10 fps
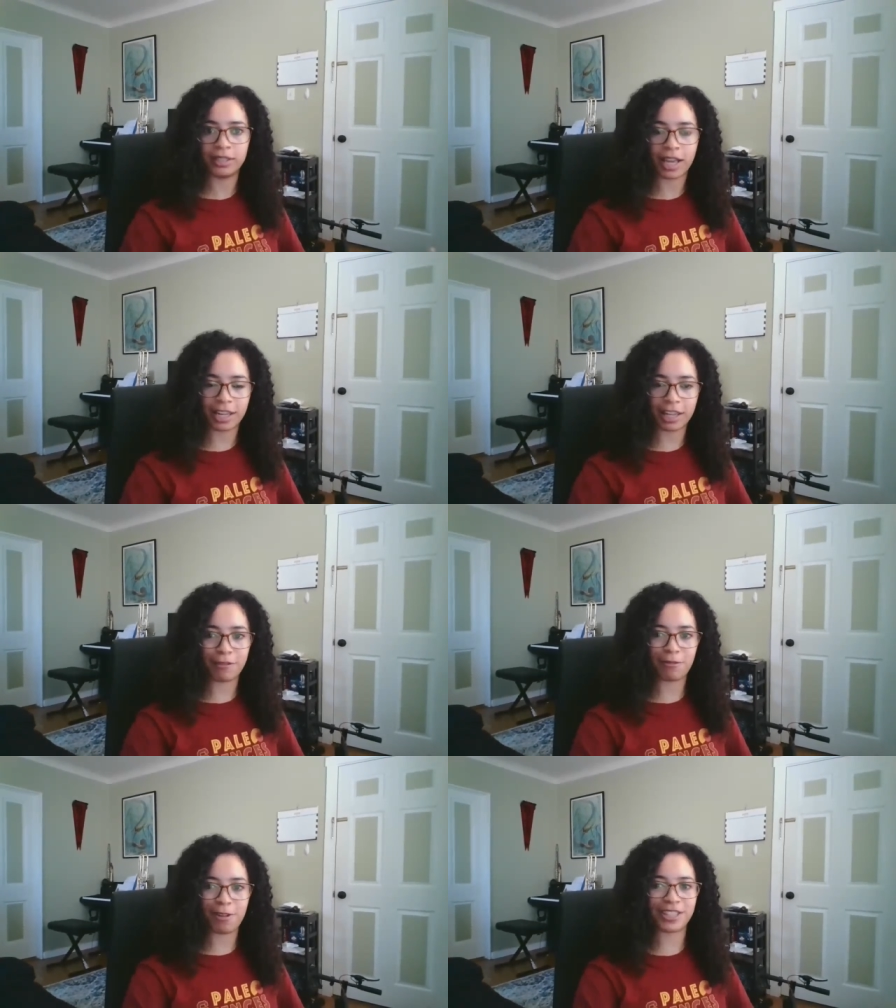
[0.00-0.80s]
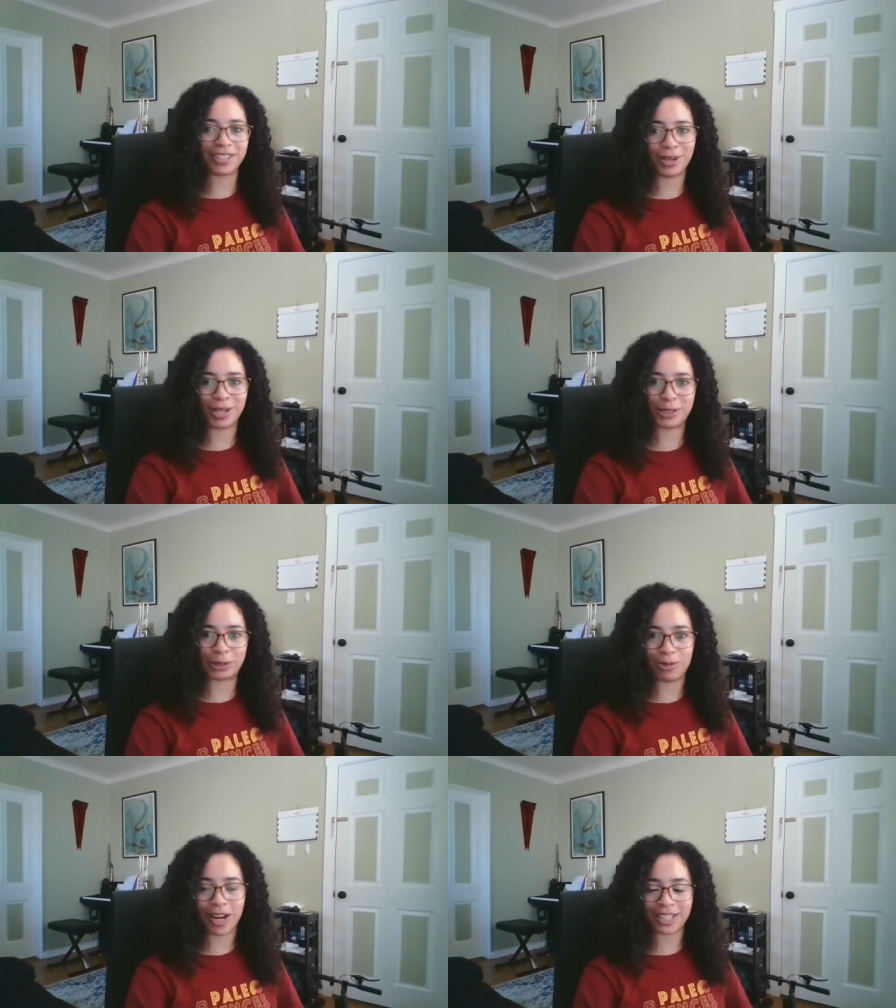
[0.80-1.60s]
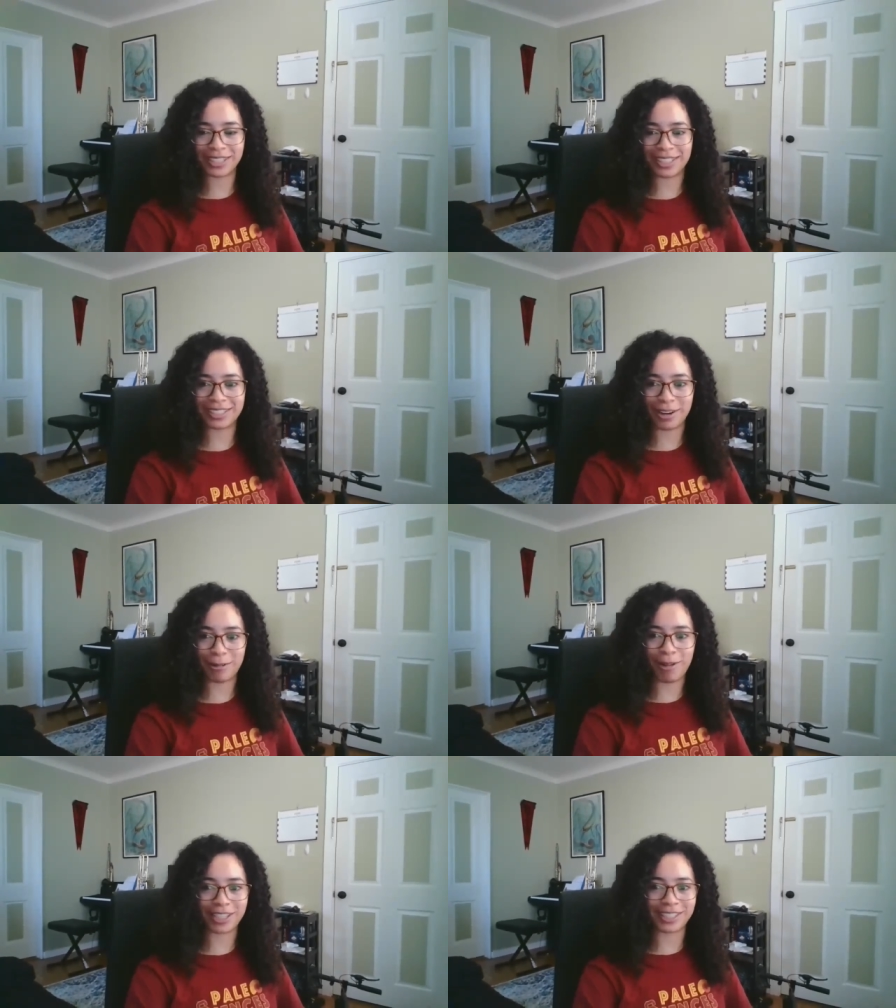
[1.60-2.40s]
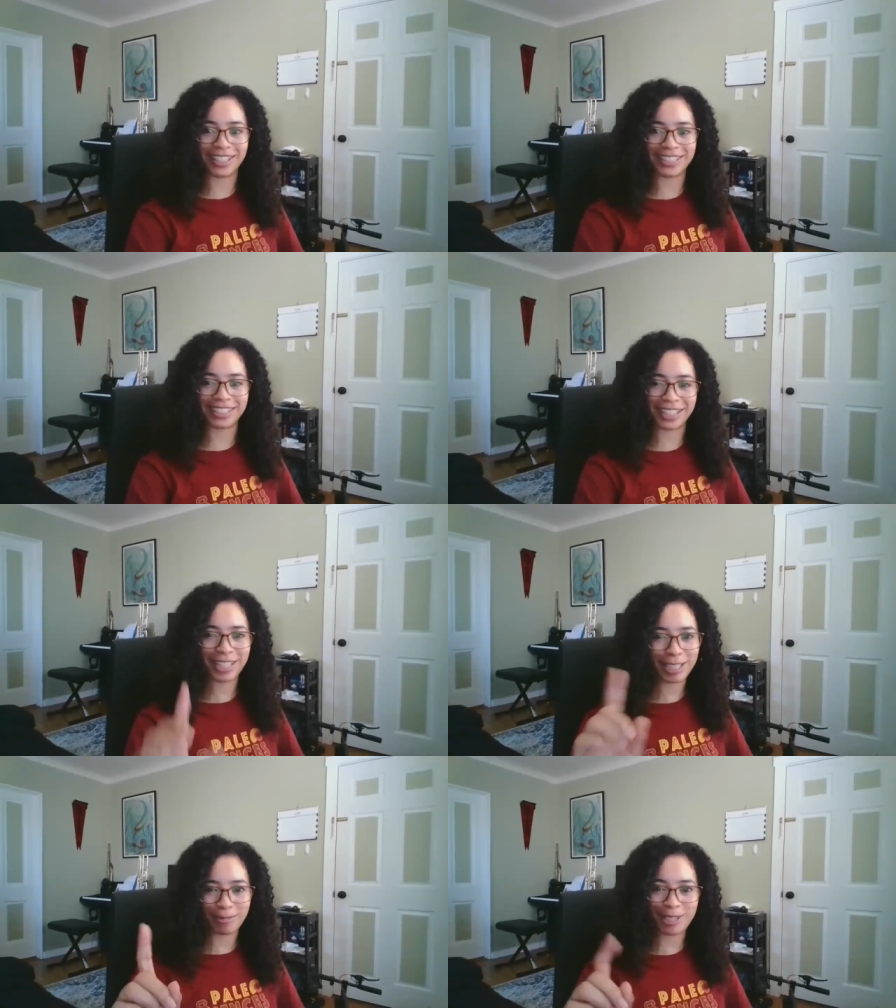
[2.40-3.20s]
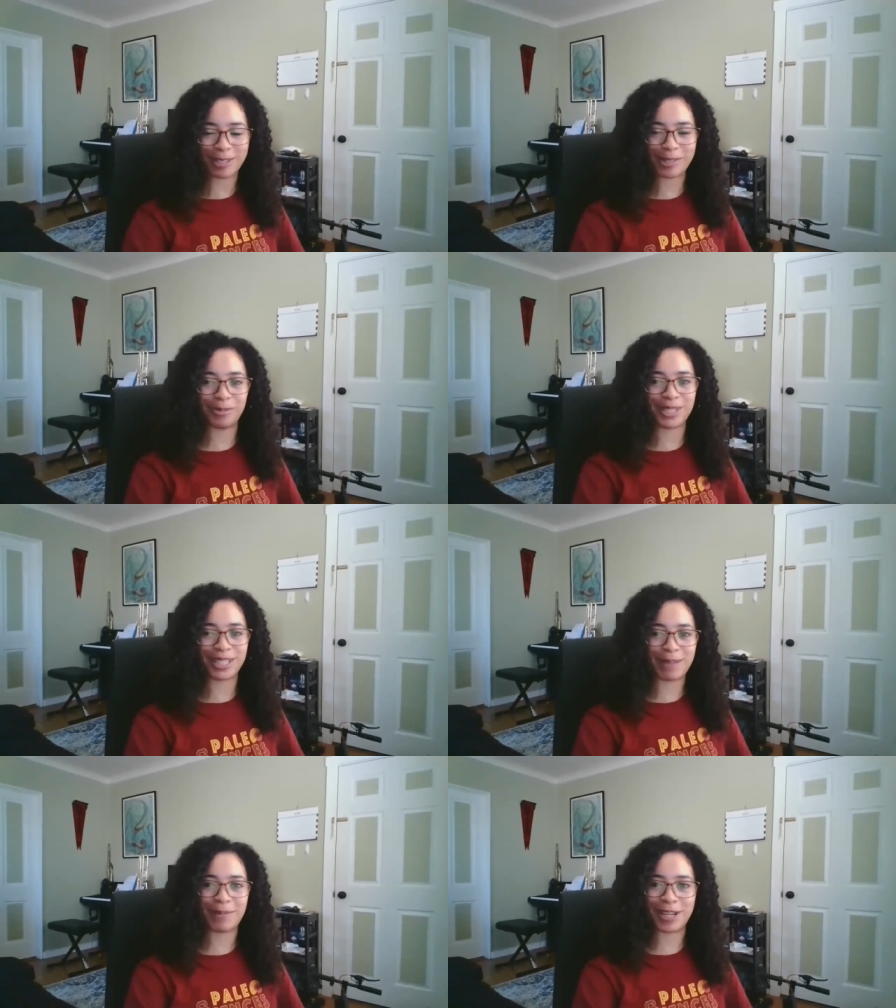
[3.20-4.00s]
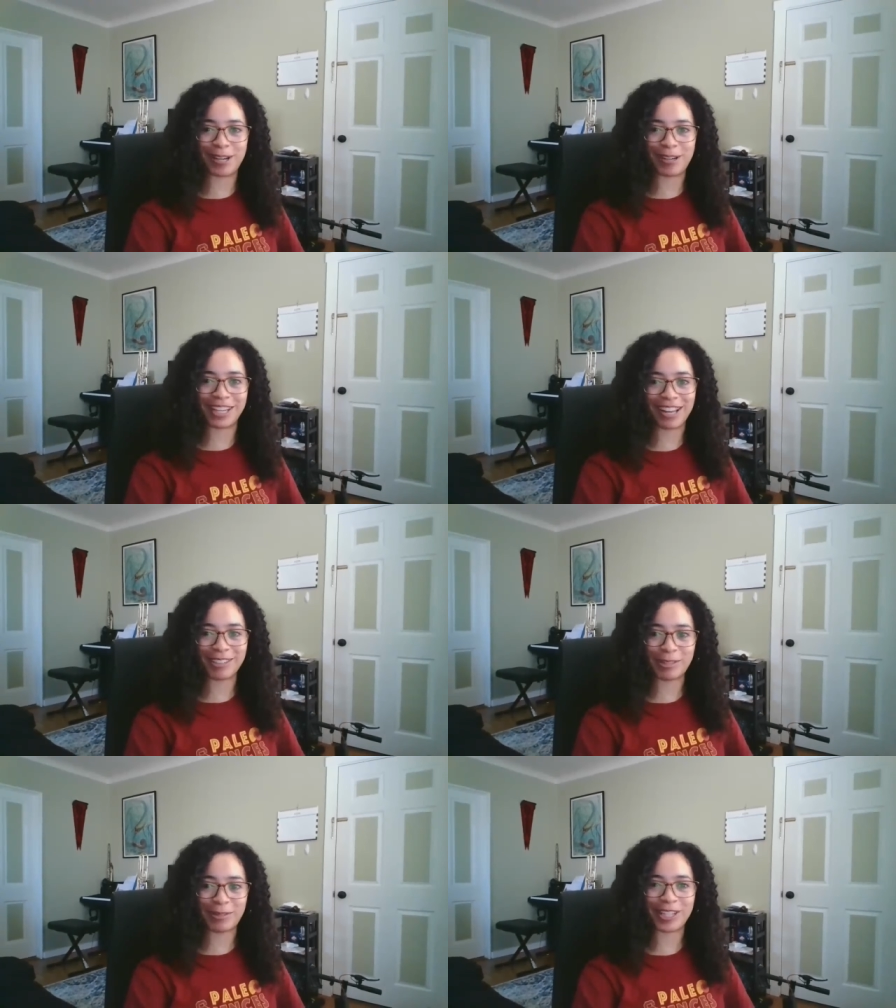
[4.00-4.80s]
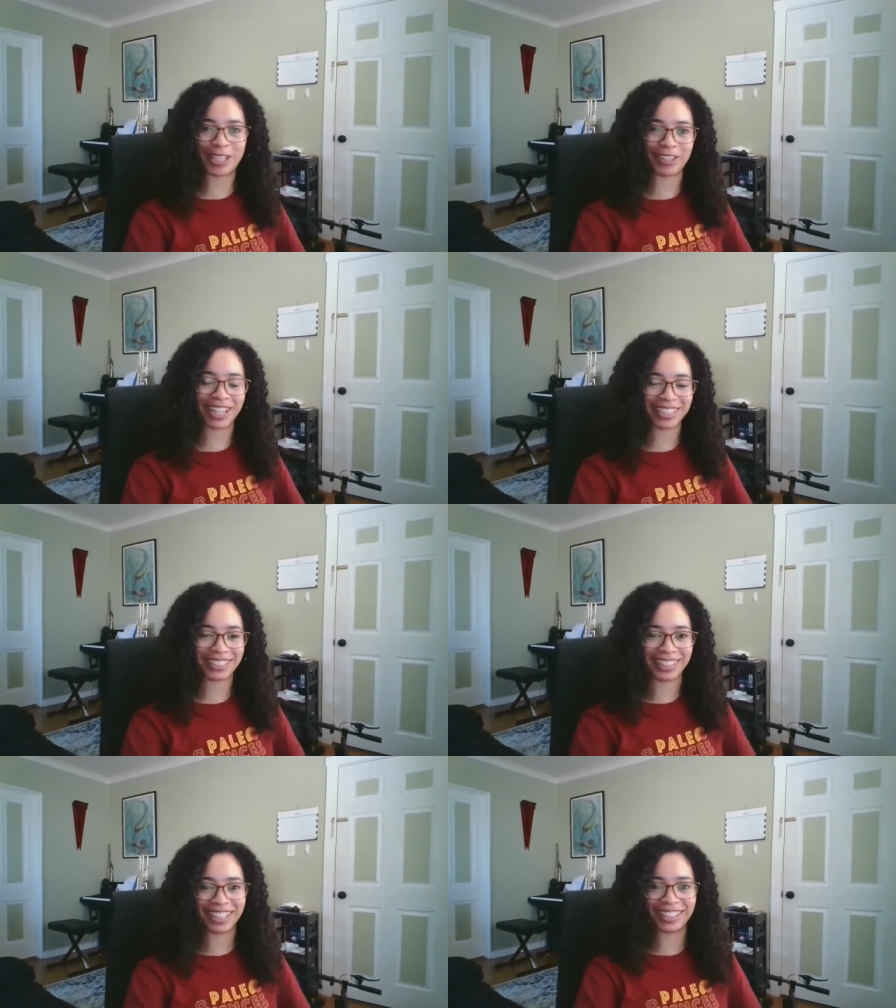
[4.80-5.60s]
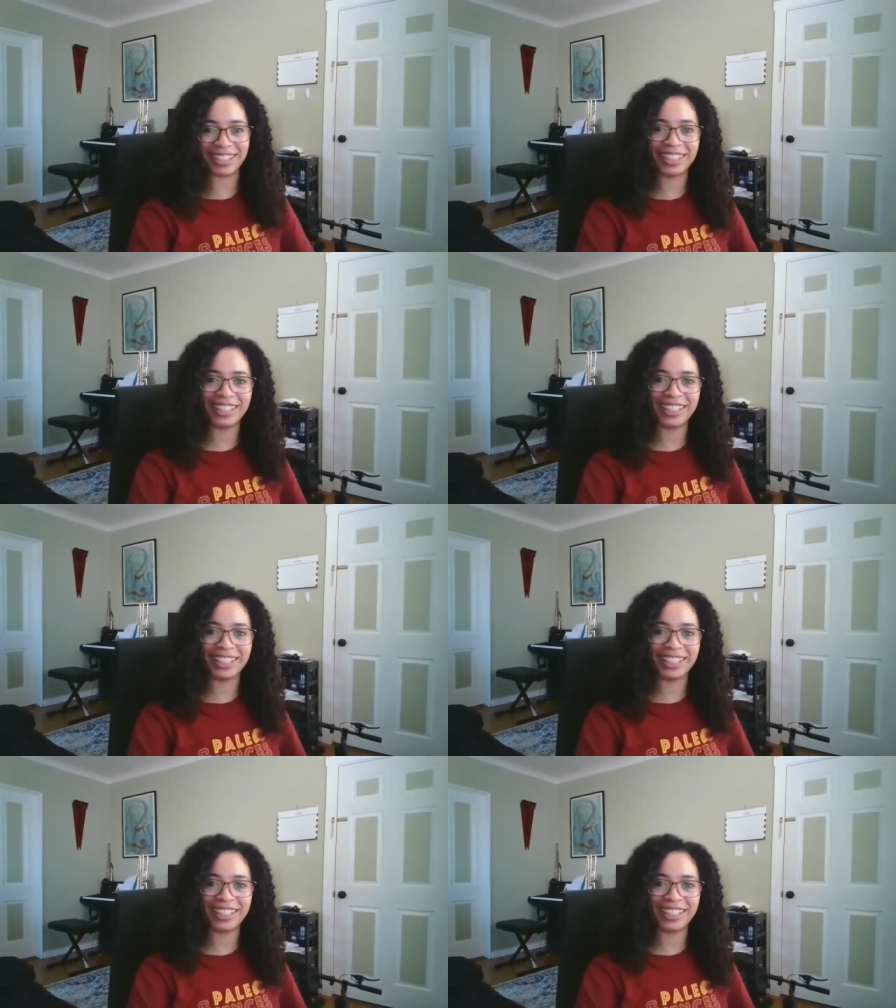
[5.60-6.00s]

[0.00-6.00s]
of my friends who I told to watch this are watching this, like, yes, we do, please let me know and I'll tweet a correction later.